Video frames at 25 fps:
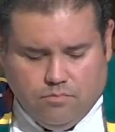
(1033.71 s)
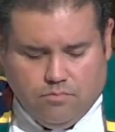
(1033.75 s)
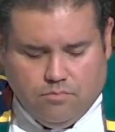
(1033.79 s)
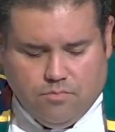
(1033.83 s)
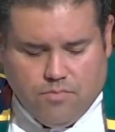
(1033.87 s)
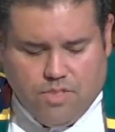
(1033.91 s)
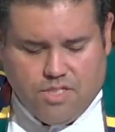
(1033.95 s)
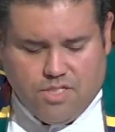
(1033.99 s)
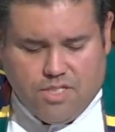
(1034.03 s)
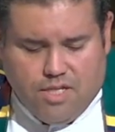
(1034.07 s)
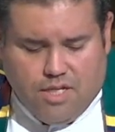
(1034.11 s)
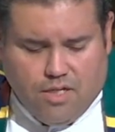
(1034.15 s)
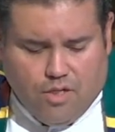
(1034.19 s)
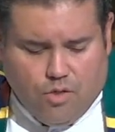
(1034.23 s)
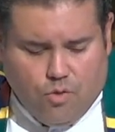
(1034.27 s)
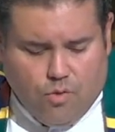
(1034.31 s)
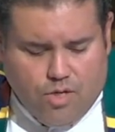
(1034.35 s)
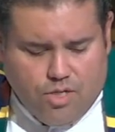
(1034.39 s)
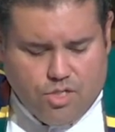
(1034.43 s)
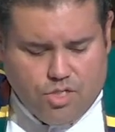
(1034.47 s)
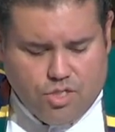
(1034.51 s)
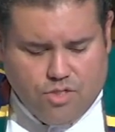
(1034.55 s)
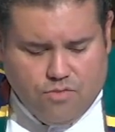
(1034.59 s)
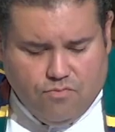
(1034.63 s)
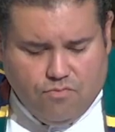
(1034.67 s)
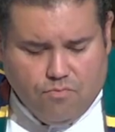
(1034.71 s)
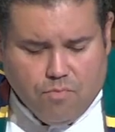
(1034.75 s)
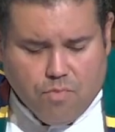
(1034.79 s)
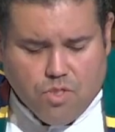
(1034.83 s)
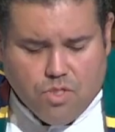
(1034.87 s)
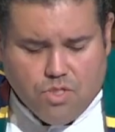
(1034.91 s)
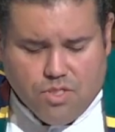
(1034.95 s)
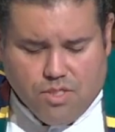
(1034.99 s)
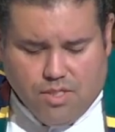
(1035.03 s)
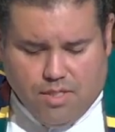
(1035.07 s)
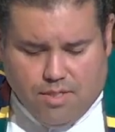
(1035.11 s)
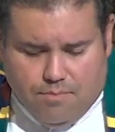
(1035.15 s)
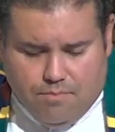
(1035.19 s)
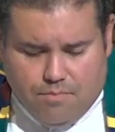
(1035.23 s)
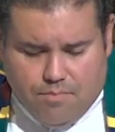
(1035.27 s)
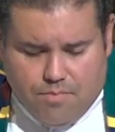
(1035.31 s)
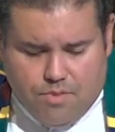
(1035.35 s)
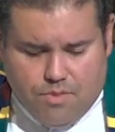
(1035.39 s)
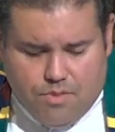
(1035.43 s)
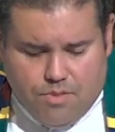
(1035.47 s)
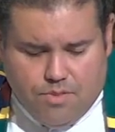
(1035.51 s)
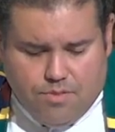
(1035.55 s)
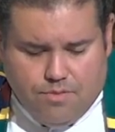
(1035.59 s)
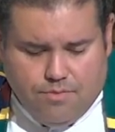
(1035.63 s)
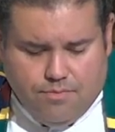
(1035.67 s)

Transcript: the denigration of Muslims.